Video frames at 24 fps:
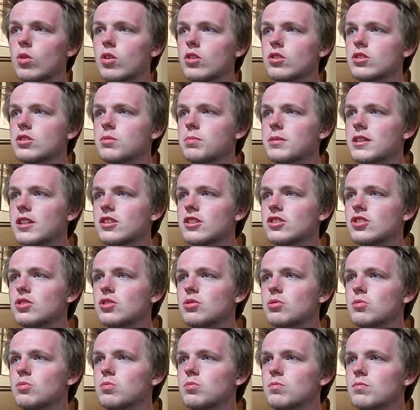because
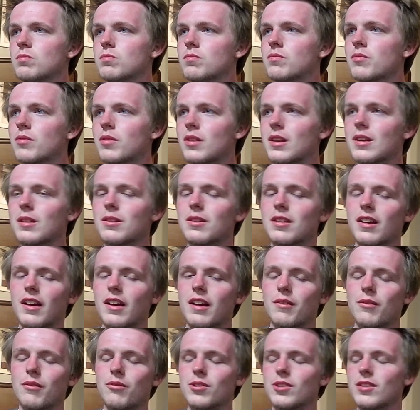I
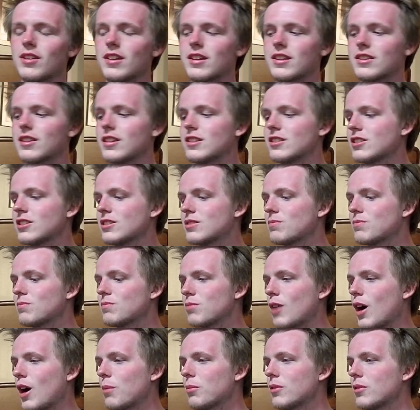feel like they just
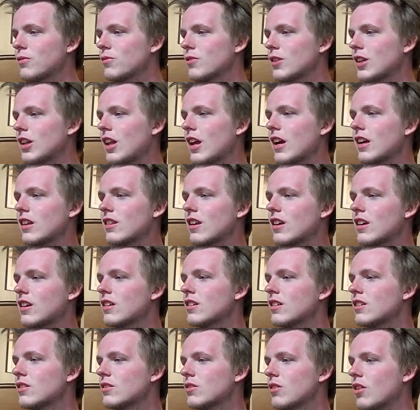probably feel like they
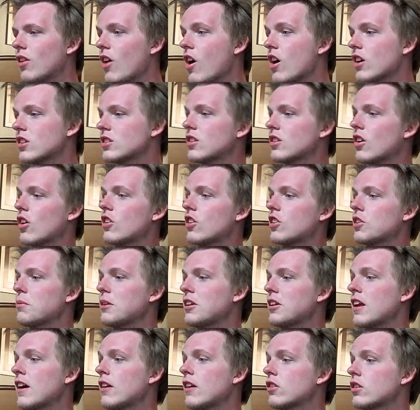lost the argument.
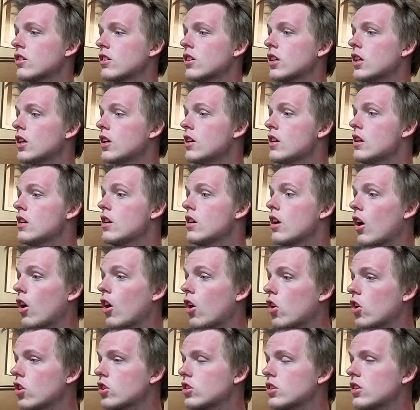Now they're
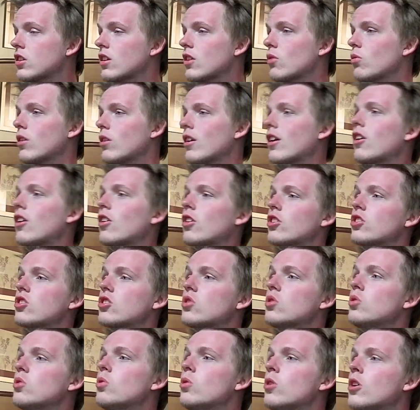hurt and they want to hurt
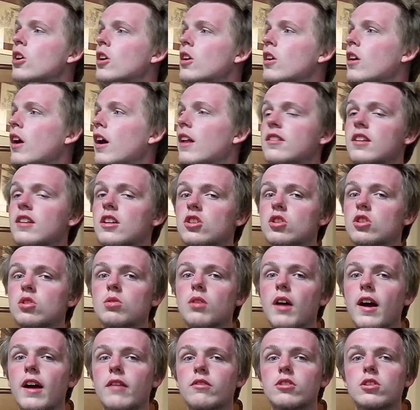you. And then
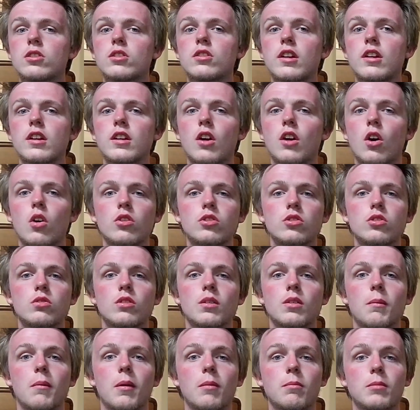after they call you
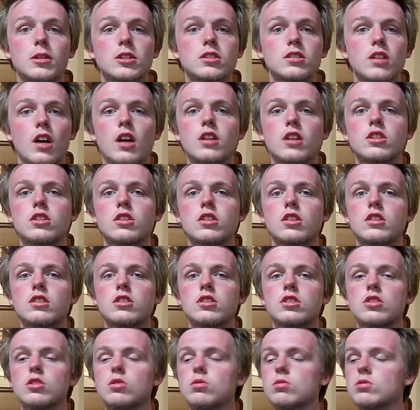a misogynist,
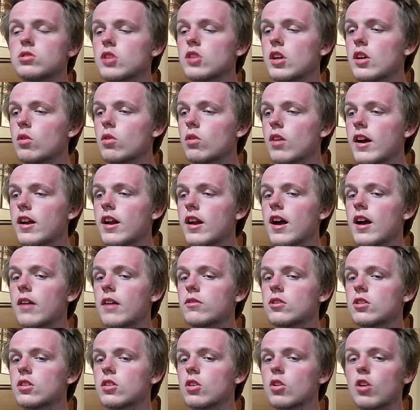you say right
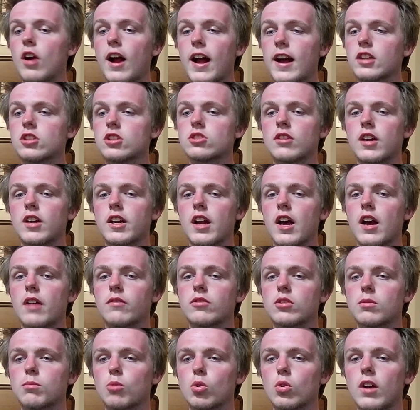after, or ask right after,
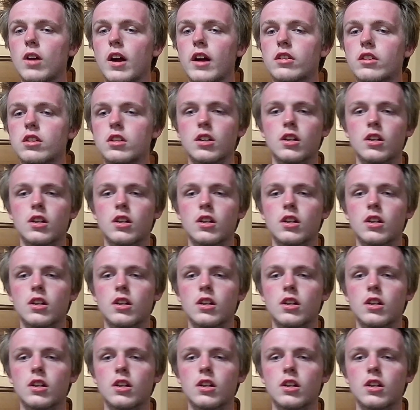more rather,